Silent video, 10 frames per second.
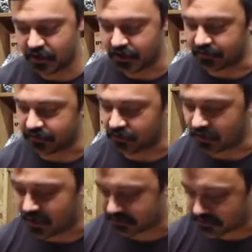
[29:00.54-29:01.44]
and so we're
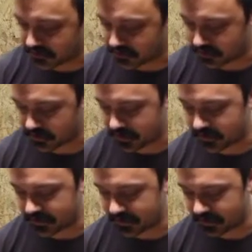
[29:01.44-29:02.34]
actually going
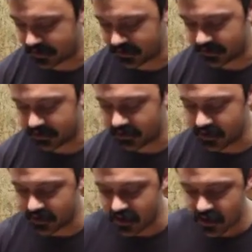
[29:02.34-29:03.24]
beyond the lining.
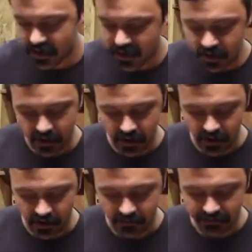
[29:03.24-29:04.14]

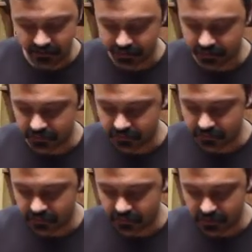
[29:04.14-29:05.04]
And so
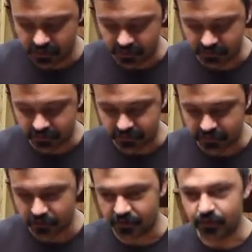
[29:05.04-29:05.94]
it's
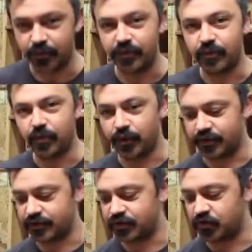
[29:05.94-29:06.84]
pretty
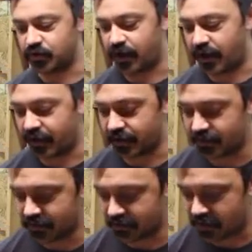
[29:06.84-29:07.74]
important to not
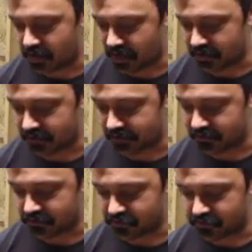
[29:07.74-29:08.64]
cut
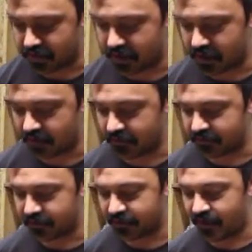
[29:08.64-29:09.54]
into any of
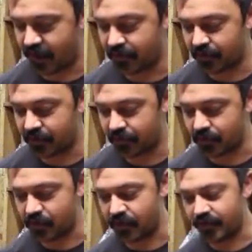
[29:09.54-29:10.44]
the top
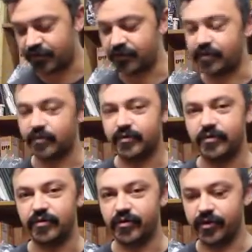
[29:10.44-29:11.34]
beyond the
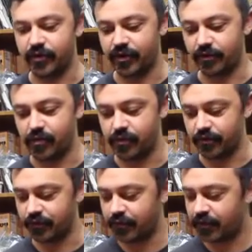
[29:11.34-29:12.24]
material I want to
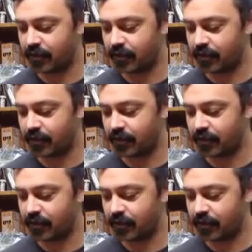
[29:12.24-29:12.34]
remove.